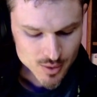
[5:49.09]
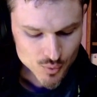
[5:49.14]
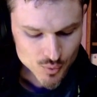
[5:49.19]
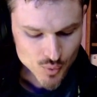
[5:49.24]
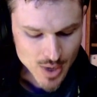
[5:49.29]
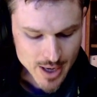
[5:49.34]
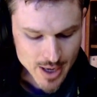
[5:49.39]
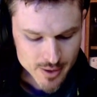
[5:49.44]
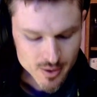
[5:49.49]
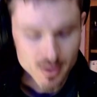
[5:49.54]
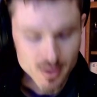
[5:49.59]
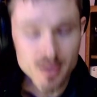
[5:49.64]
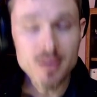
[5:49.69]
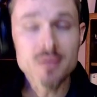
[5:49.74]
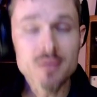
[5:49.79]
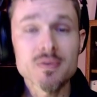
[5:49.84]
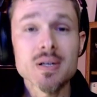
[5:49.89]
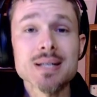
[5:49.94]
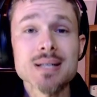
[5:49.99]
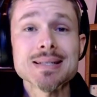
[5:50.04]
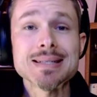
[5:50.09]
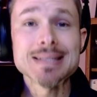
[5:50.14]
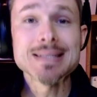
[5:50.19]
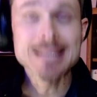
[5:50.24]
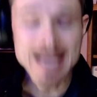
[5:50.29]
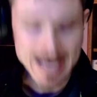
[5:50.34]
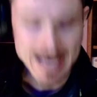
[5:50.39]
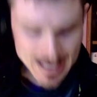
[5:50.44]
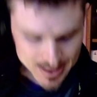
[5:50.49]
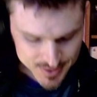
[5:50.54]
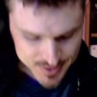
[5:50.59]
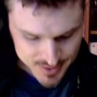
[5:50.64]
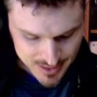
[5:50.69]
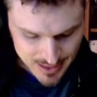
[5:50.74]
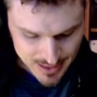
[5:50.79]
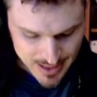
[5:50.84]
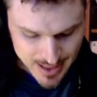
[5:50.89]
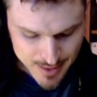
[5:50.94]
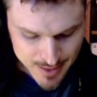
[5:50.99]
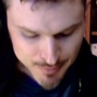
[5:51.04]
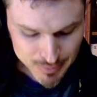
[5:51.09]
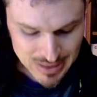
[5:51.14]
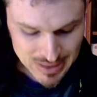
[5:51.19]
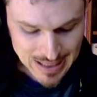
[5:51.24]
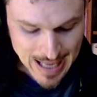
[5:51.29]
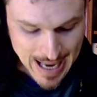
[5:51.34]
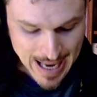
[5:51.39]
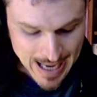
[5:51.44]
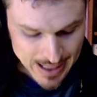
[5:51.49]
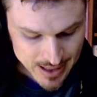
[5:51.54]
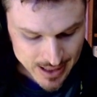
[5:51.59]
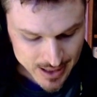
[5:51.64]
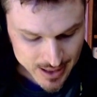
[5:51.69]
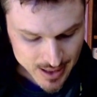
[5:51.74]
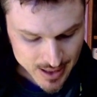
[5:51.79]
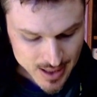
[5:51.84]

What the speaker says: writer of A Dazzling Black.